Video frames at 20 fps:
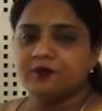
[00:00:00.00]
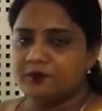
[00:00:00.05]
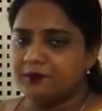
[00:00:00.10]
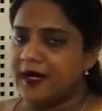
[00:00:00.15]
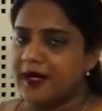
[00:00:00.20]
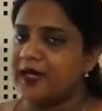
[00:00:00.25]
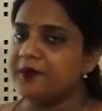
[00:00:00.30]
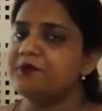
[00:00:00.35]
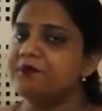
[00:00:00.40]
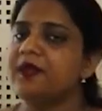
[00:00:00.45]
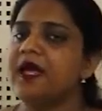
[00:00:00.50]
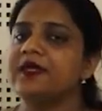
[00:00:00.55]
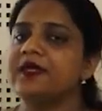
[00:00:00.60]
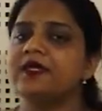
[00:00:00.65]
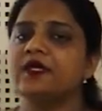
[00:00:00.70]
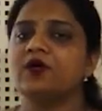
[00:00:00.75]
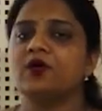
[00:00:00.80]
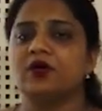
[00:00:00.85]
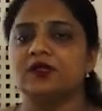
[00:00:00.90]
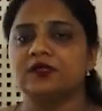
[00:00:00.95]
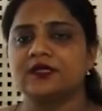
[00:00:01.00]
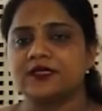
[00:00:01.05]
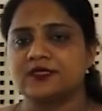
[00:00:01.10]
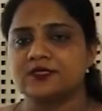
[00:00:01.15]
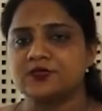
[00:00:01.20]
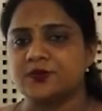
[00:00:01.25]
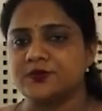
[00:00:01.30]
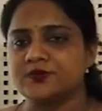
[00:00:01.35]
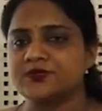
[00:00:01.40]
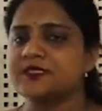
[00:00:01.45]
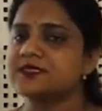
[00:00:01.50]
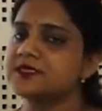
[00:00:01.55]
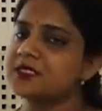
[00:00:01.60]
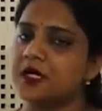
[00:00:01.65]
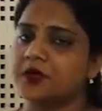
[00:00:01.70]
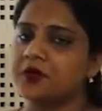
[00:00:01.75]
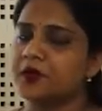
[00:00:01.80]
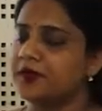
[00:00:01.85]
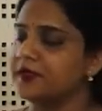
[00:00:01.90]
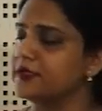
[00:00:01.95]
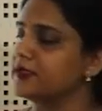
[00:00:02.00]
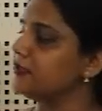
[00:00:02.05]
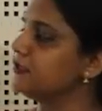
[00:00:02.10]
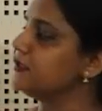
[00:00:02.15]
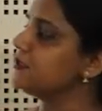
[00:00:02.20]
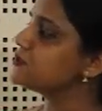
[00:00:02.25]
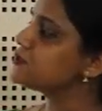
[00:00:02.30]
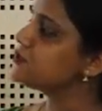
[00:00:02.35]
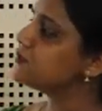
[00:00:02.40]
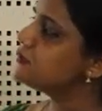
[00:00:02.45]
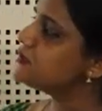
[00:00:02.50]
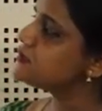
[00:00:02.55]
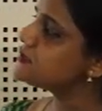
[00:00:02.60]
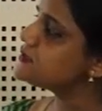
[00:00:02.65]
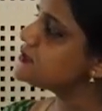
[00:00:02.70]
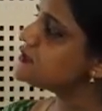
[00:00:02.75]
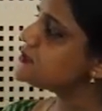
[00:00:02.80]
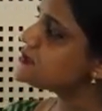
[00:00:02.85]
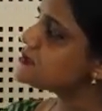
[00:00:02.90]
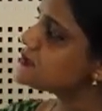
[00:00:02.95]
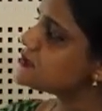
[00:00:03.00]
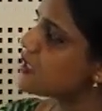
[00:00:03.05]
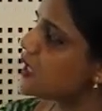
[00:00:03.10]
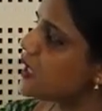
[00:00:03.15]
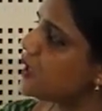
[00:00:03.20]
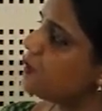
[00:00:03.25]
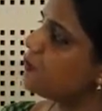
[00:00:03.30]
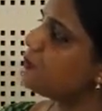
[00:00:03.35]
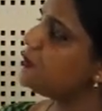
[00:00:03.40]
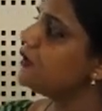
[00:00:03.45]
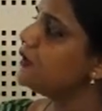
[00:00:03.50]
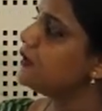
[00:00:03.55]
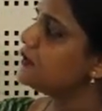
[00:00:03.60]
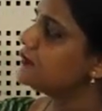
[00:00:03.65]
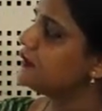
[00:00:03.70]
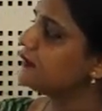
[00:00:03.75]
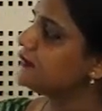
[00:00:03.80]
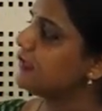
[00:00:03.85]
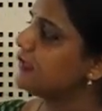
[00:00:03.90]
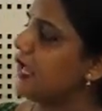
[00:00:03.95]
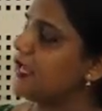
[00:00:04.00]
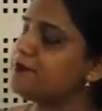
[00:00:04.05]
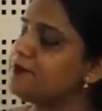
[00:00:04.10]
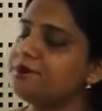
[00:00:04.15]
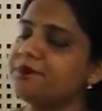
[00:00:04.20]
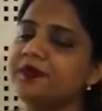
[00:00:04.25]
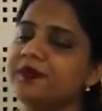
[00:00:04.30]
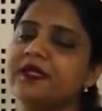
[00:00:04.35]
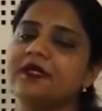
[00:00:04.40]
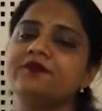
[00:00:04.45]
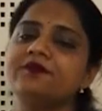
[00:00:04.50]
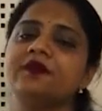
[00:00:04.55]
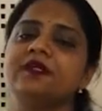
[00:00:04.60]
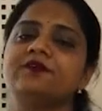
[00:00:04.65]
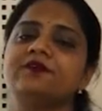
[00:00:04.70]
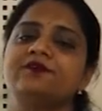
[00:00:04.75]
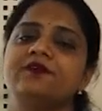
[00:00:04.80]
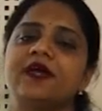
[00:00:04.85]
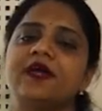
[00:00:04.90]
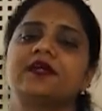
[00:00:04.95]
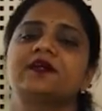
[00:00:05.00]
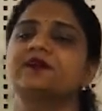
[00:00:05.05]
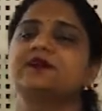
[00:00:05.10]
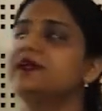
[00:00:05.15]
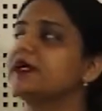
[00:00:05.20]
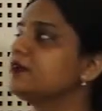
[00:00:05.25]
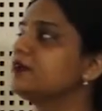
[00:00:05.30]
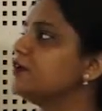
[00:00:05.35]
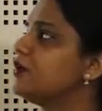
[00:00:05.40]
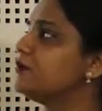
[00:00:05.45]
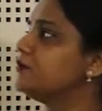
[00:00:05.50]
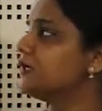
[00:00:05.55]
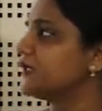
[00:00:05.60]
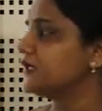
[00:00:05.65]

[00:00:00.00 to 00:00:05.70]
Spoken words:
by planning all the resources accordingly. So this is how the time period will affect the economic